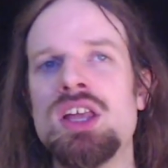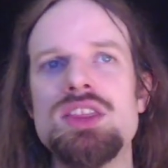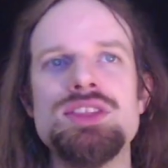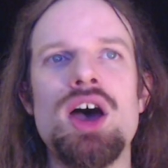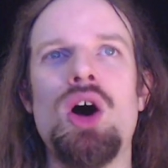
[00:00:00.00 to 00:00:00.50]

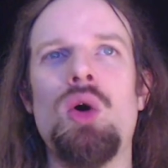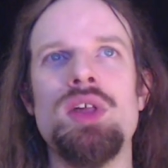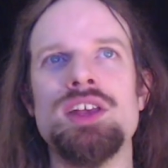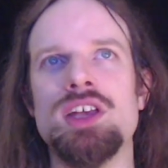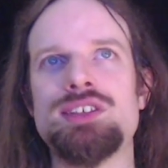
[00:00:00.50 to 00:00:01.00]
No,
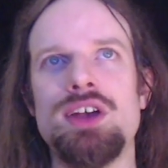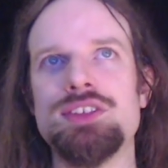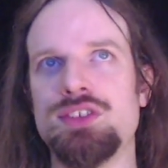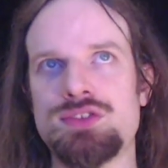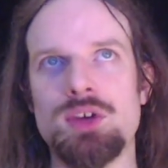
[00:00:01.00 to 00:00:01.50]
as long
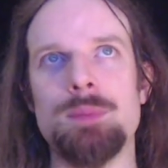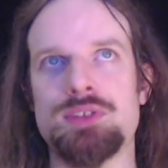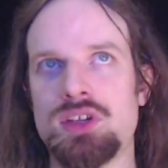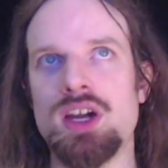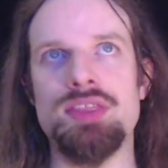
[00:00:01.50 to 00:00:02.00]
as the script's
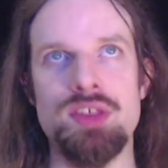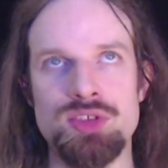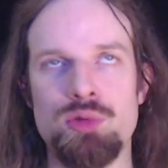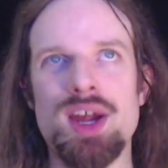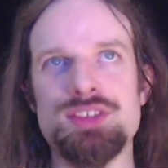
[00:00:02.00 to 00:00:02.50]
good,
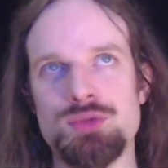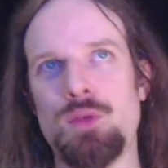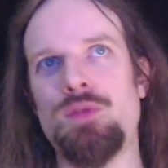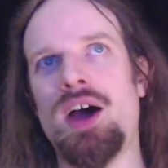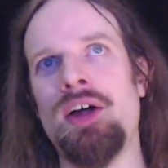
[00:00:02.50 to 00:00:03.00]
the rest will
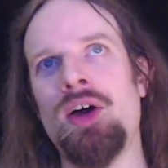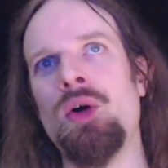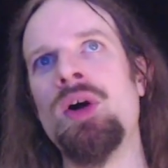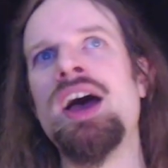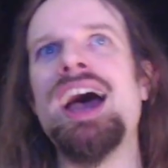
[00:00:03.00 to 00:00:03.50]

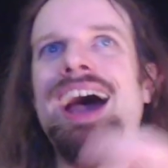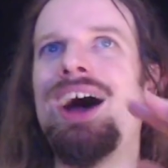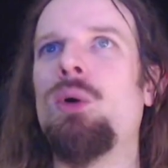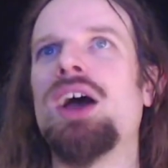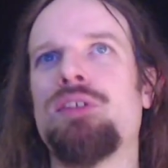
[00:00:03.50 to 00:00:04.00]
follow.
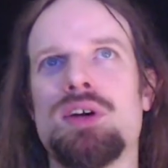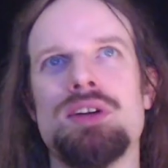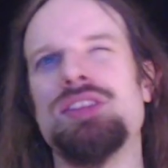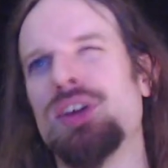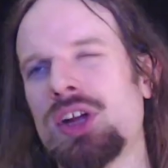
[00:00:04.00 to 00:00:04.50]

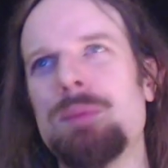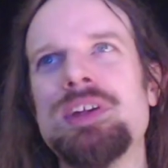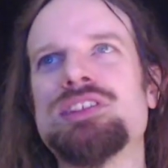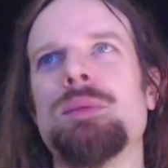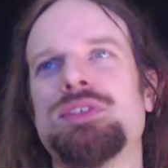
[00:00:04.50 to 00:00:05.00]
However, there could
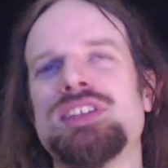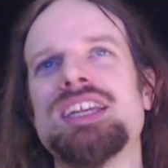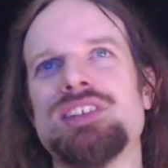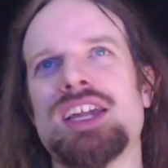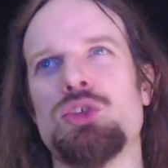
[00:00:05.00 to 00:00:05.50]
be some
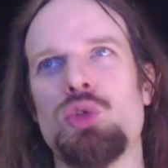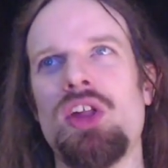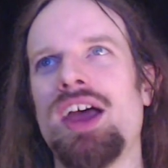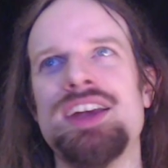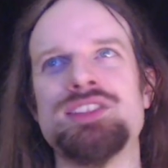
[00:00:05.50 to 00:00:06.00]
scenes I could
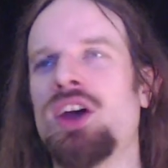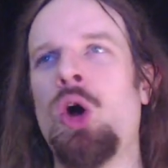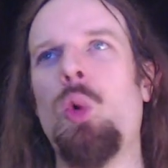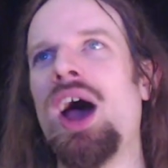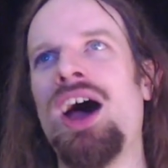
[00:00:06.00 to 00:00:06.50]
realize,
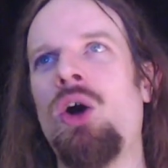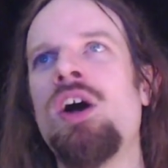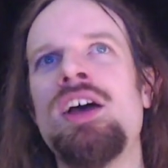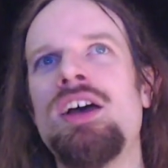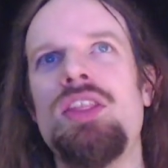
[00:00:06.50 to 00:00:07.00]
oh, wow,
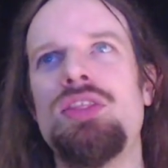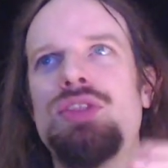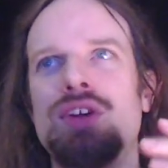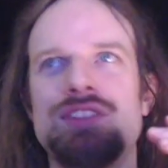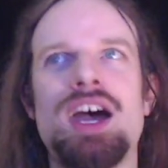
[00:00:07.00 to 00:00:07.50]

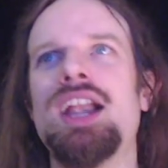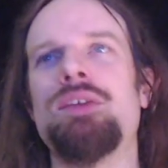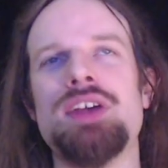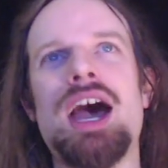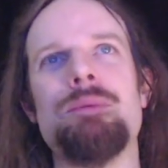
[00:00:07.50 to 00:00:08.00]
there's not
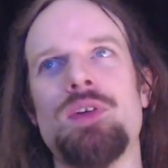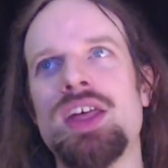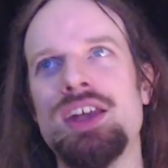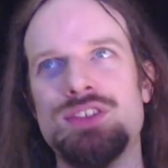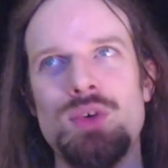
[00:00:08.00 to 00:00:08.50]
enough time for
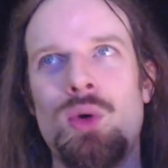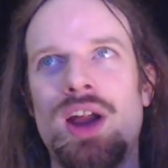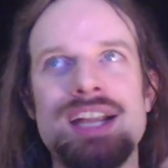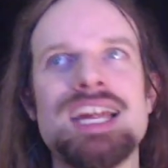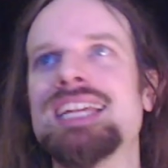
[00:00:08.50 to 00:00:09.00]
this, or
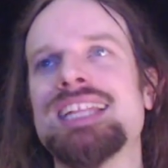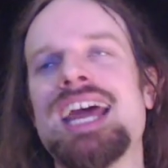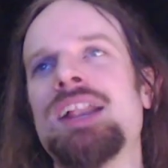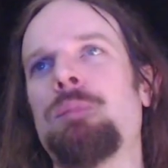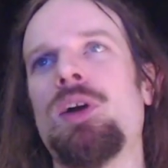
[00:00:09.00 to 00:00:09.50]
I need to
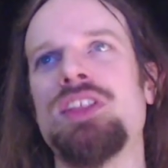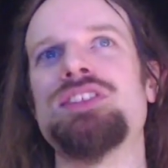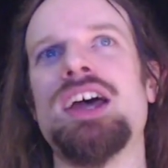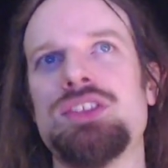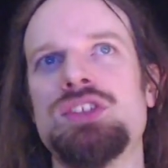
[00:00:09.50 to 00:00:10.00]
edit part of
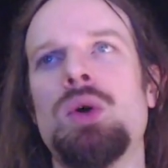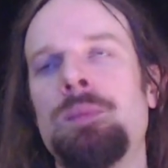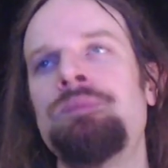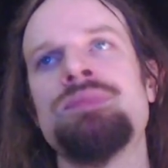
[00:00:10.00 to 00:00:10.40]
this out. So